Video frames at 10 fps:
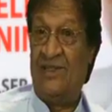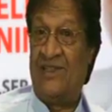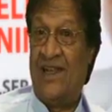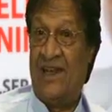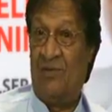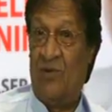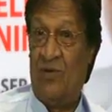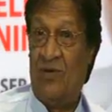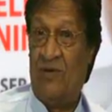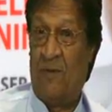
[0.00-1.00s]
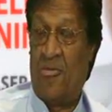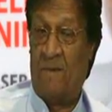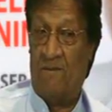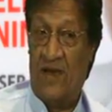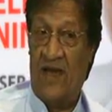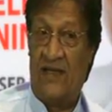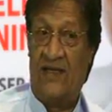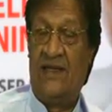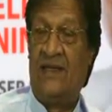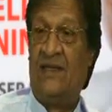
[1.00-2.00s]
to say anymore. But
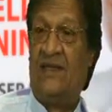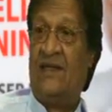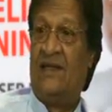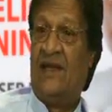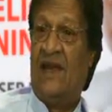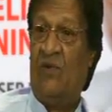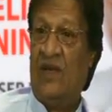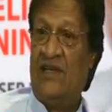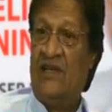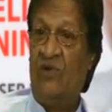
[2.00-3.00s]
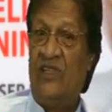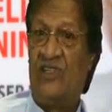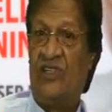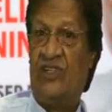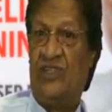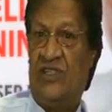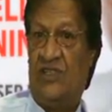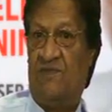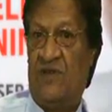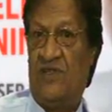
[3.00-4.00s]
I went and researched this
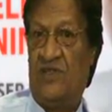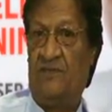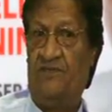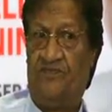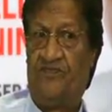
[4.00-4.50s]
person